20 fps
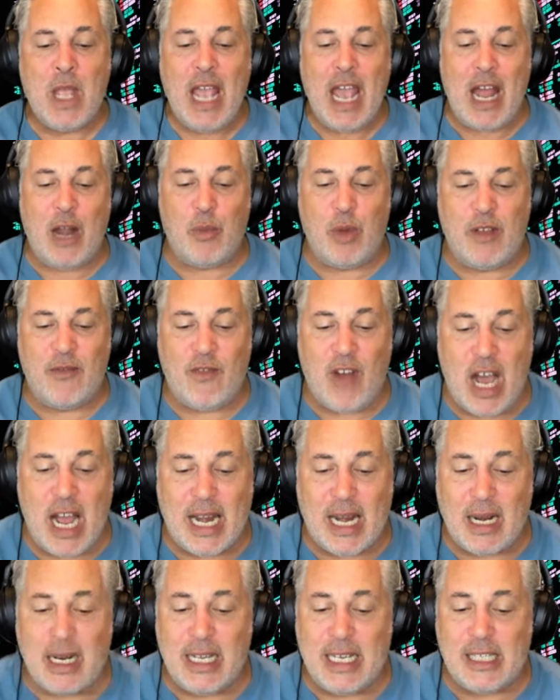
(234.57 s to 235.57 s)
And we
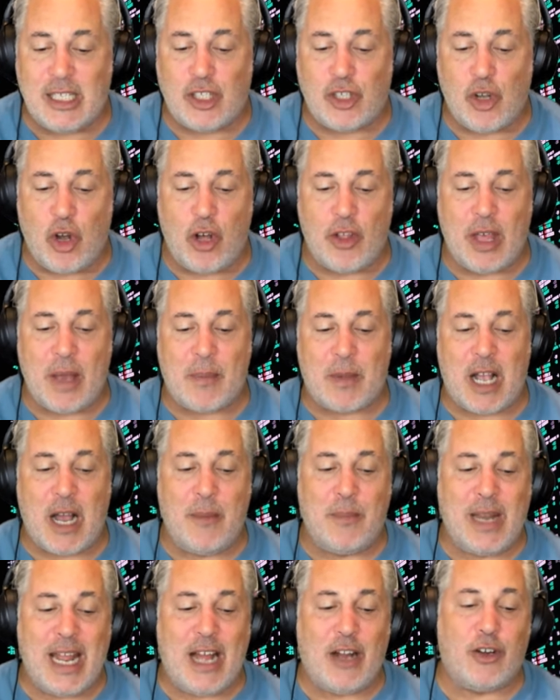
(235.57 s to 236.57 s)
finally saw them
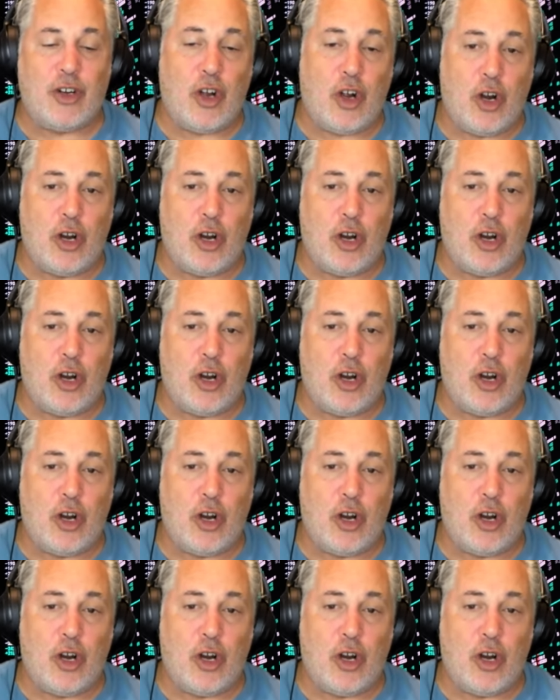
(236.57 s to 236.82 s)
come down to